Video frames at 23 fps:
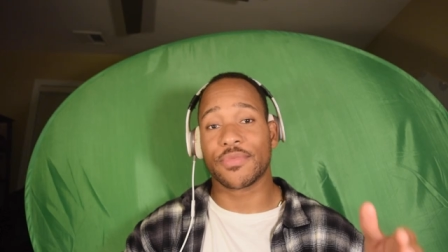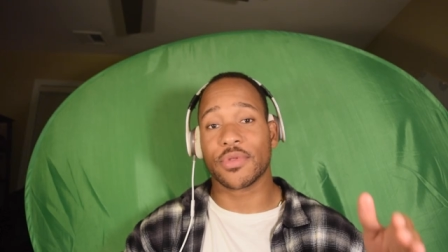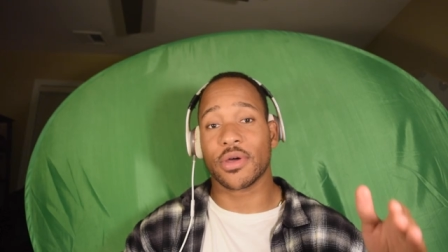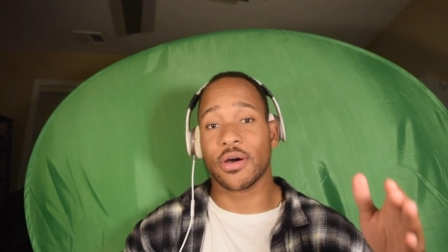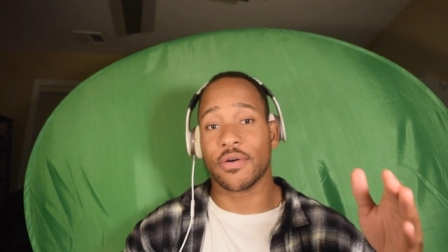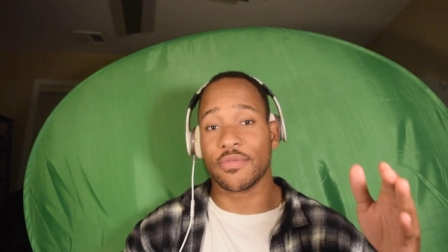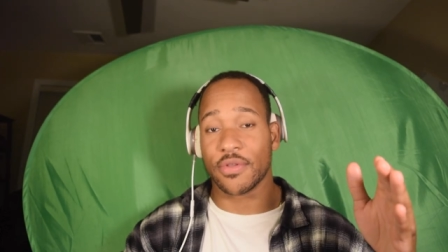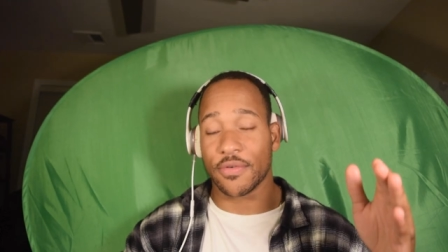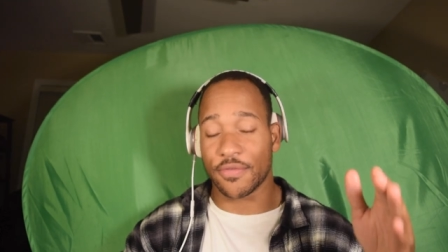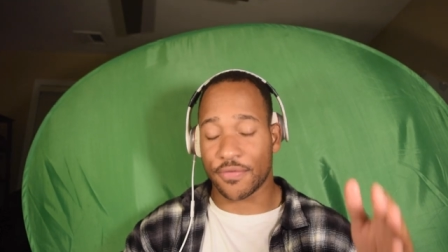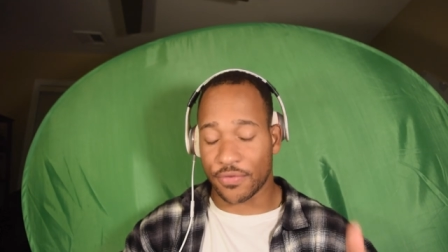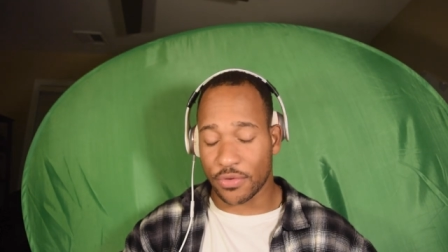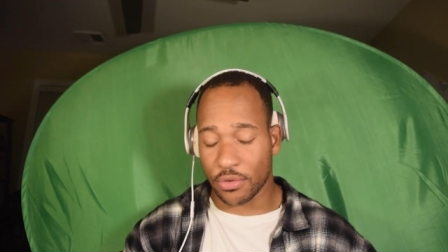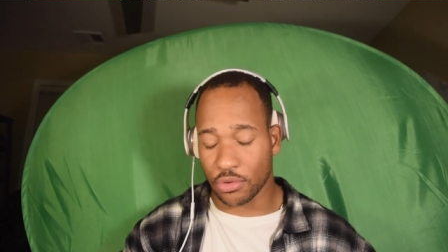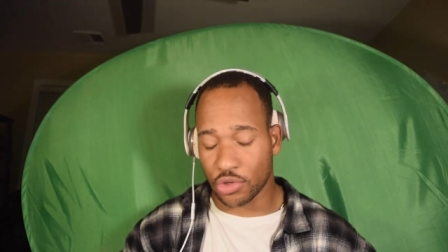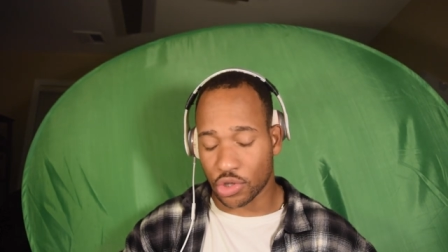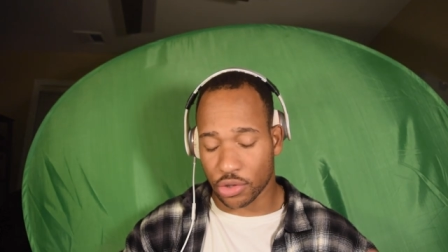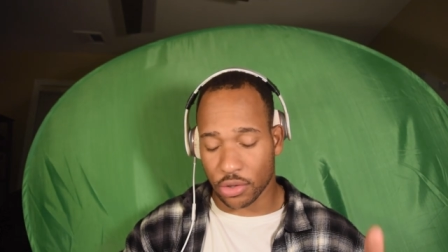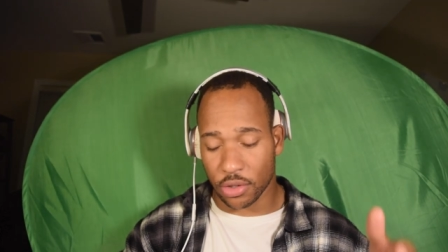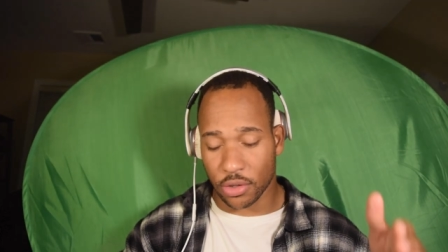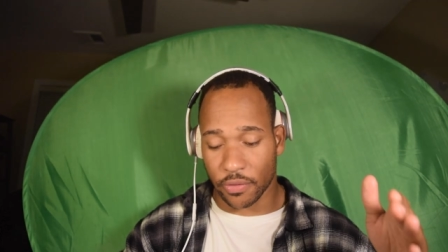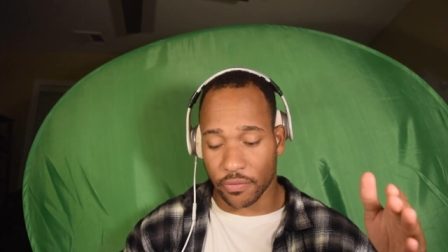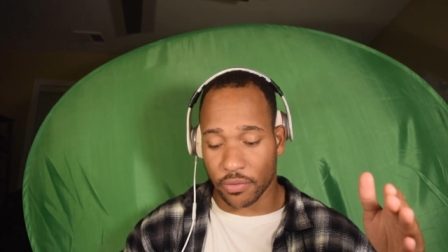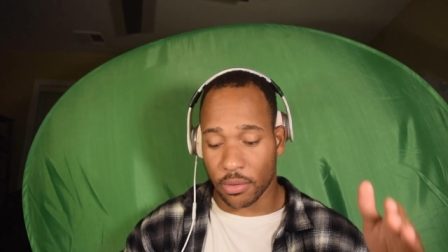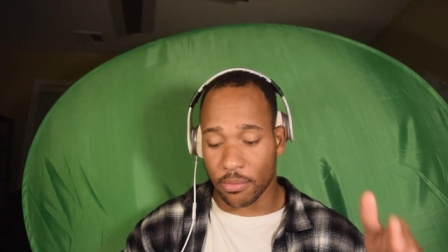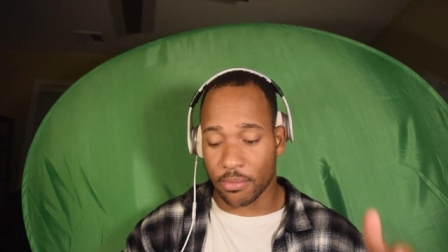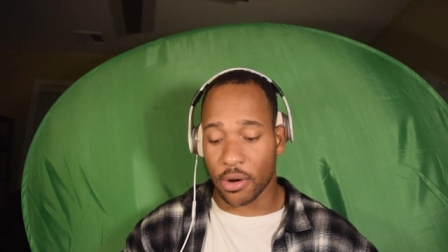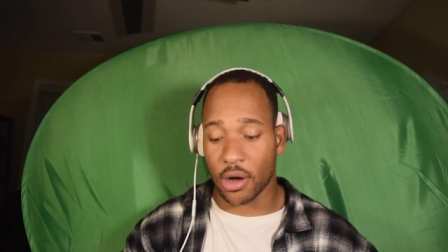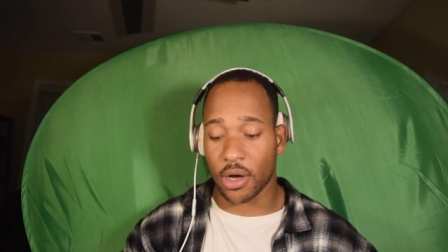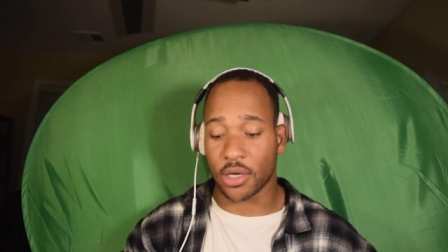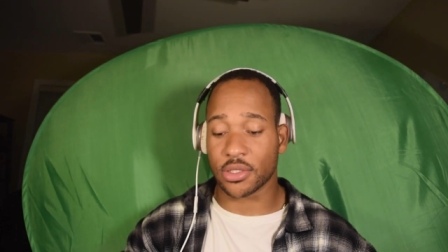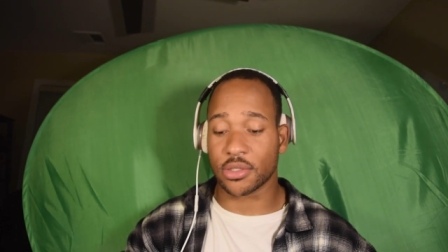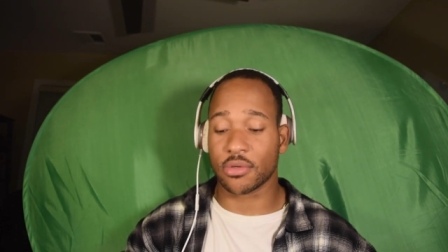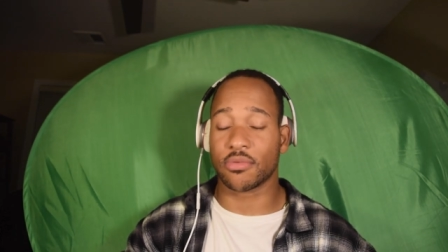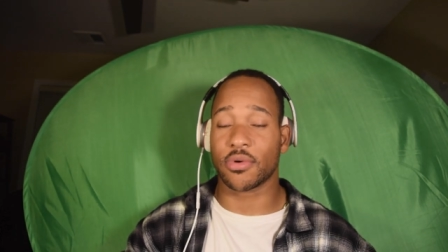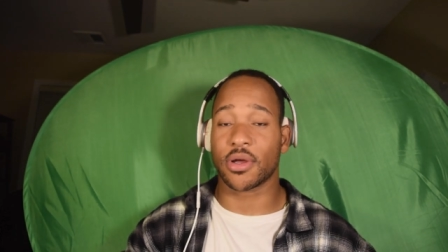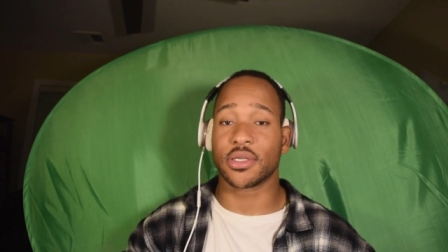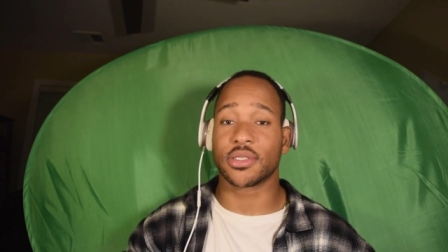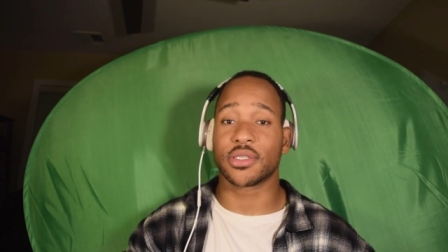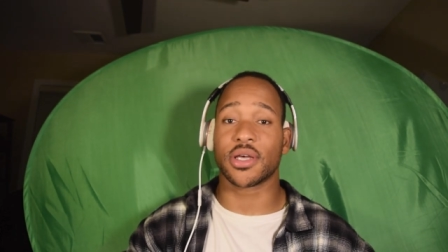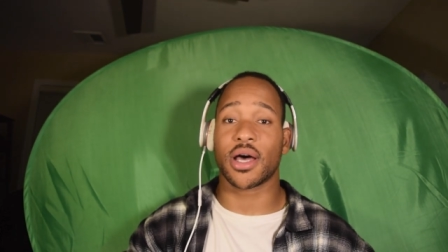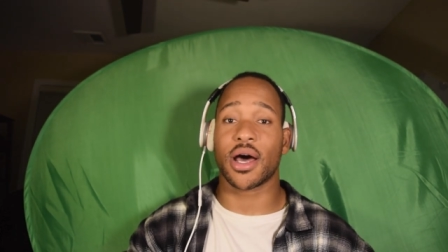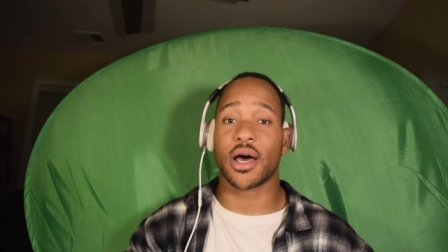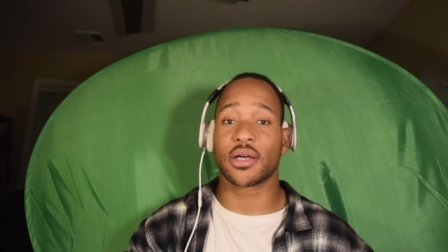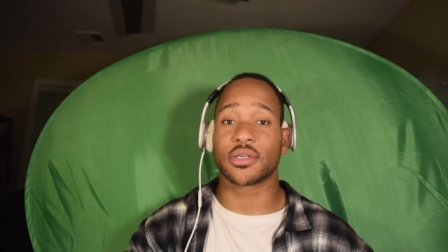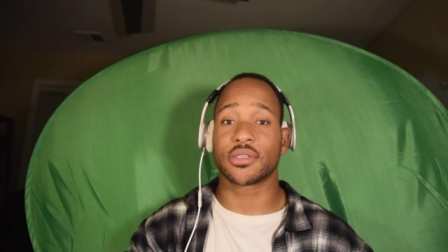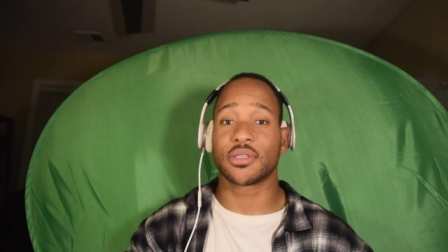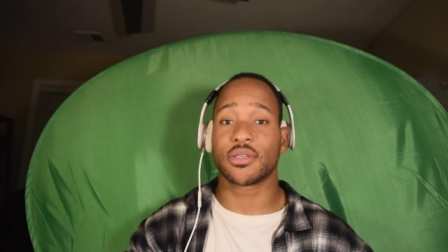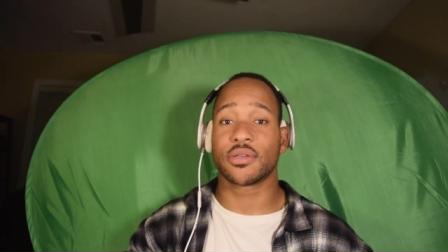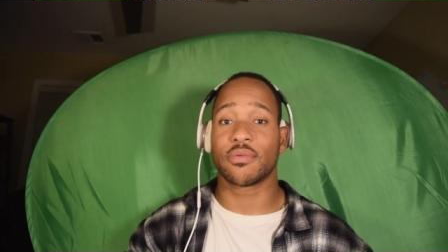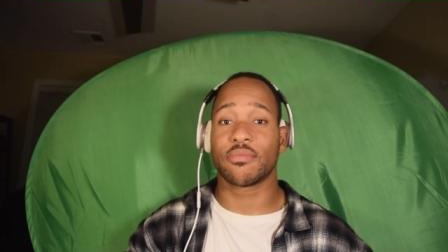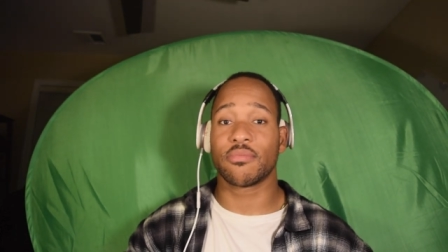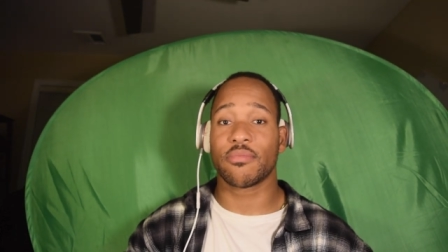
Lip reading: of the future of the Boston Red Sox.